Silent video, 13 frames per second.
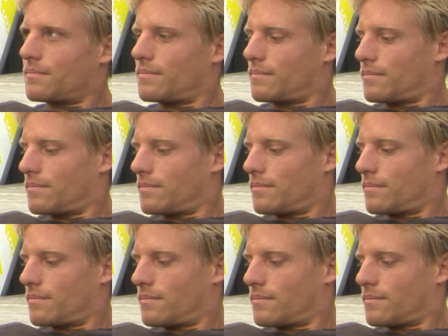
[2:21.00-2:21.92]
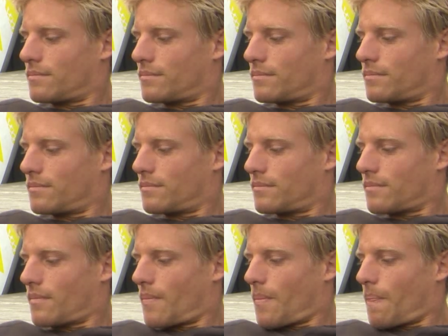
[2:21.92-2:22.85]

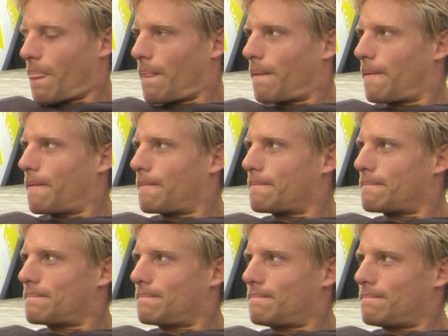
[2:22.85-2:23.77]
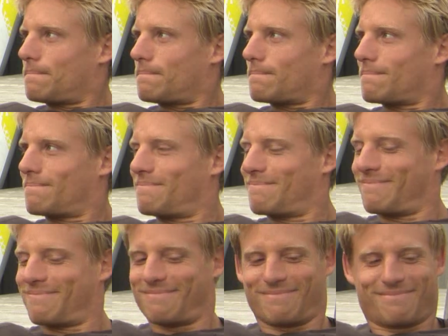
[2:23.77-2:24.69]

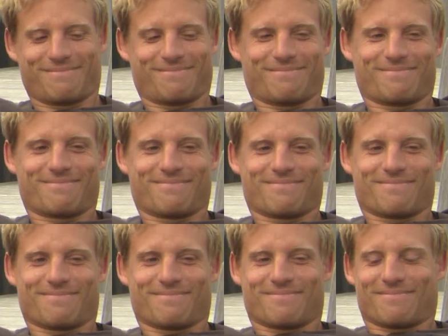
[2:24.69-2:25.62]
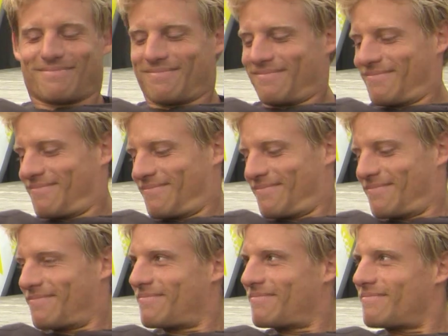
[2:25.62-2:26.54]

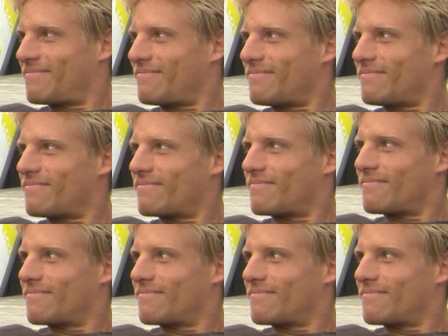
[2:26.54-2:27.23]
(not speaking)